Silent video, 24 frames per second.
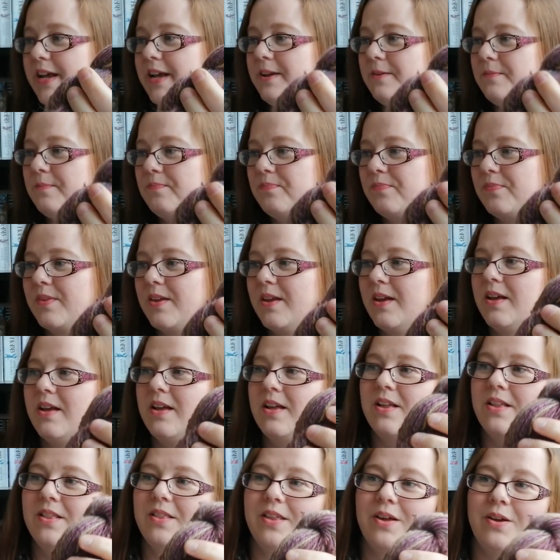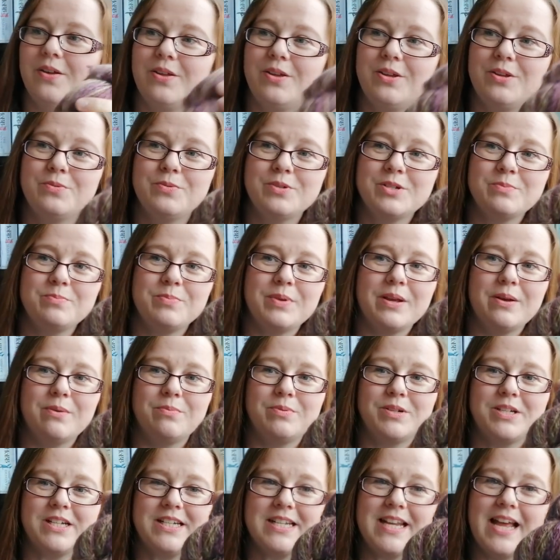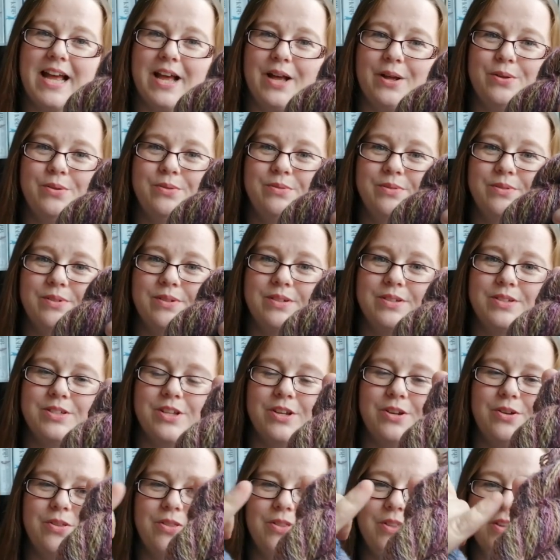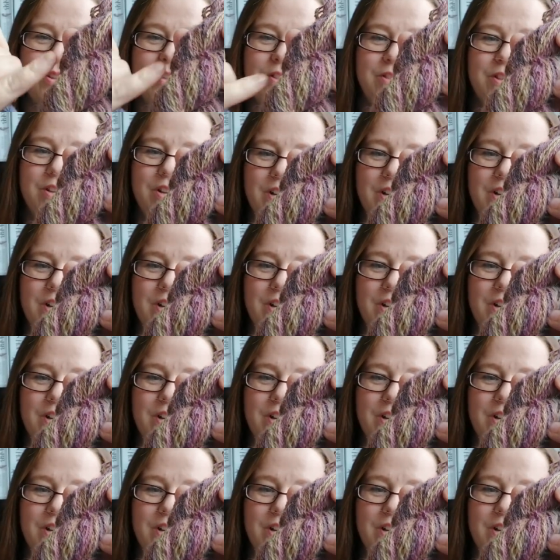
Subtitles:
it, although you wouldn't be able to tell. So the